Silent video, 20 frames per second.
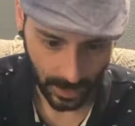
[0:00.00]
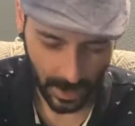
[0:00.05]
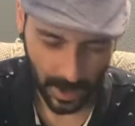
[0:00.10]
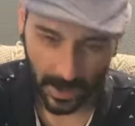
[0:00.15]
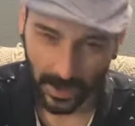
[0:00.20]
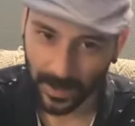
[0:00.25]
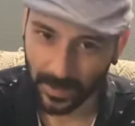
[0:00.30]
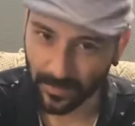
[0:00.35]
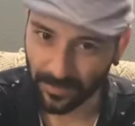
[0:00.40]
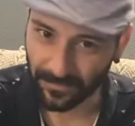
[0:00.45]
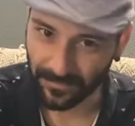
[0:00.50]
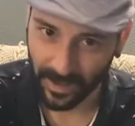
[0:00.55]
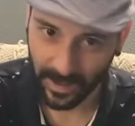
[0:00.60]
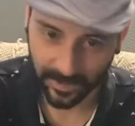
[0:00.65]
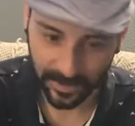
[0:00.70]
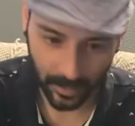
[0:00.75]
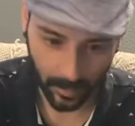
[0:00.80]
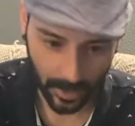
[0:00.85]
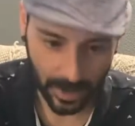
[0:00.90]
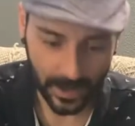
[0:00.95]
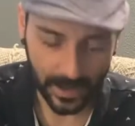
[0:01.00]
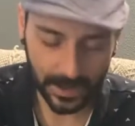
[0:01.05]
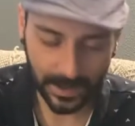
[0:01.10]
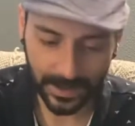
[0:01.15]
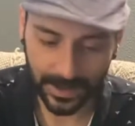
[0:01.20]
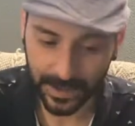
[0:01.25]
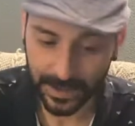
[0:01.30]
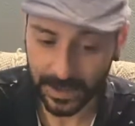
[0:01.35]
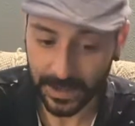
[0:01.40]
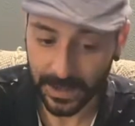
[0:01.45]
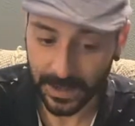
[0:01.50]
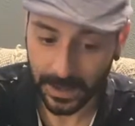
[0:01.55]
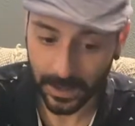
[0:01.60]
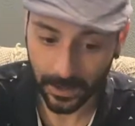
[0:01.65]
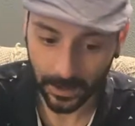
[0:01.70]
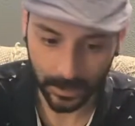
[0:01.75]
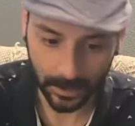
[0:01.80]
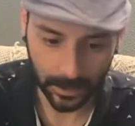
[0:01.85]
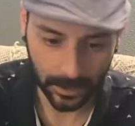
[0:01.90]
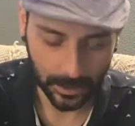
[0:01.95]
evaluate, to
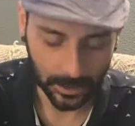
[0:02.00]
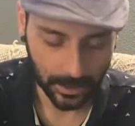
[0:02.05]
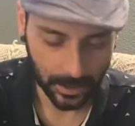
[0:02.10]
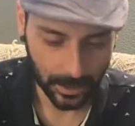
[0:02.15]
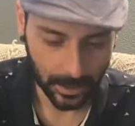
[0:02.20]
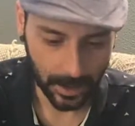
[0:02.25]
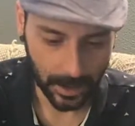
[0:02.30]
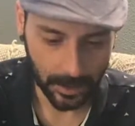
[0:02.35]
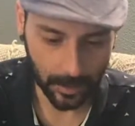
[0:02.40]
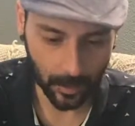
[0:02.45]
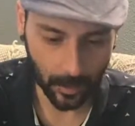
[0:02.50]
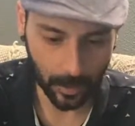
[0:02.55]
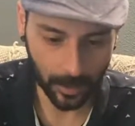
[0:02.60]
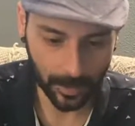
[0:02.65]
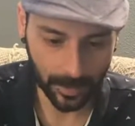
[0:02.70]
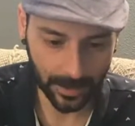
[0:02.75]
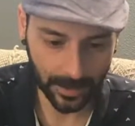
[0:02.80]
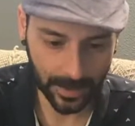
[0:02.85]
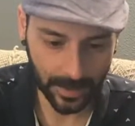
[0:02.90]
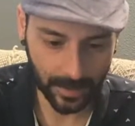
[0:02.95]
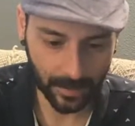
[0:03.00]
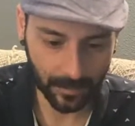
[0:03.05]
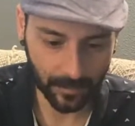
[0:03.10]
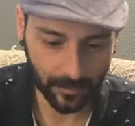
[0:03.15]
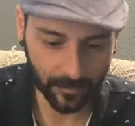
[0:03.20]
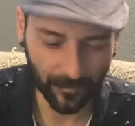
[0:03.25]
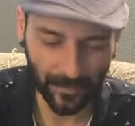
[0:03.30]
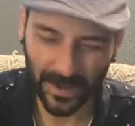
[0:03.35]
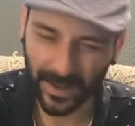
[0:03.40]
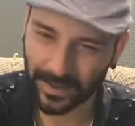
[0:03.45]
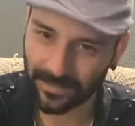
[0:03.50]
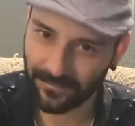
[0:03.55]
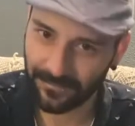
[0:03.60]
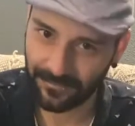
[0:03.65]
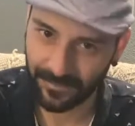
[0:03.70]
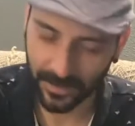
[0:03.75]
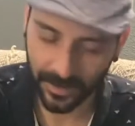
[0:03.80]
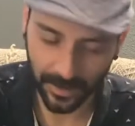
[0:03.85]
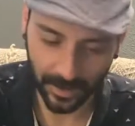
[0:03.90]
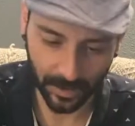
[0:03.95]
heal, in order to
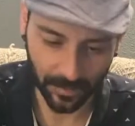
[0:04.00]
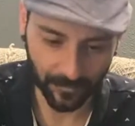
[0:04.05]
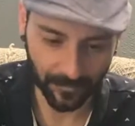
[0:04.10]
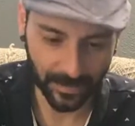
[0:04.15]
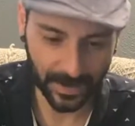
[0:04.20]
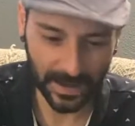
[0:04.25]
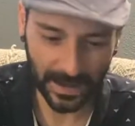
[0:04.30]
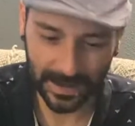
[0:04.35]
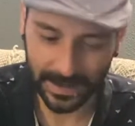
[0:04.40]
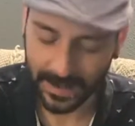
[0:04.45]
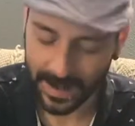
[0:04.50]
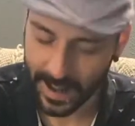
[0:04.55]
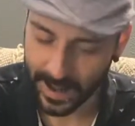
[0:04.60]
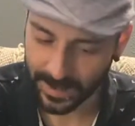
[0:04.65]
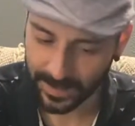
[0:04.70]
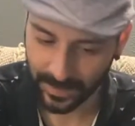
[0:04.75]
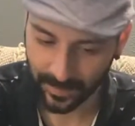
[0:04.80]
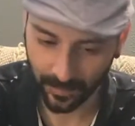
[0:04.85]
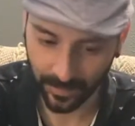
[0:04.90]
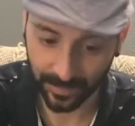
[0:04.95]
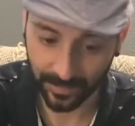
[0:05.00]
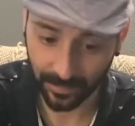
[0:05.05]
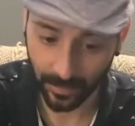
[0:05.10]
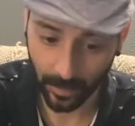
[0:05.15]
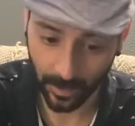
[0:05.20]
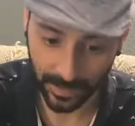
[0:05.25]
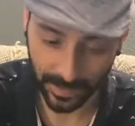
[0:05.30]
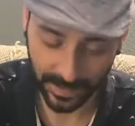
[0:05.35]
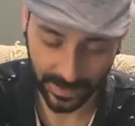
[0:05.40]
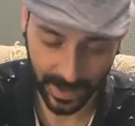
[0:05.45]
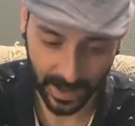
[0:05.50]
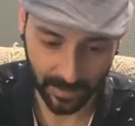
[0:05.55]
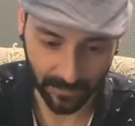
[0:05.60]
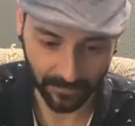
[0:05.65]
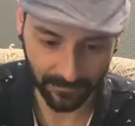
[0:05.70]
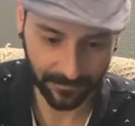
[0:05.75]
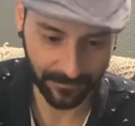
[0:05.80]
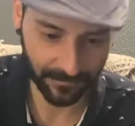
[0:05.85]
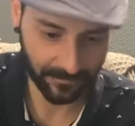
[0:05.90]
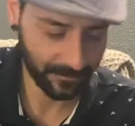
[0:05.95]
reconfigure, reconnect with
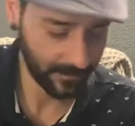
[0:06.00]
yourself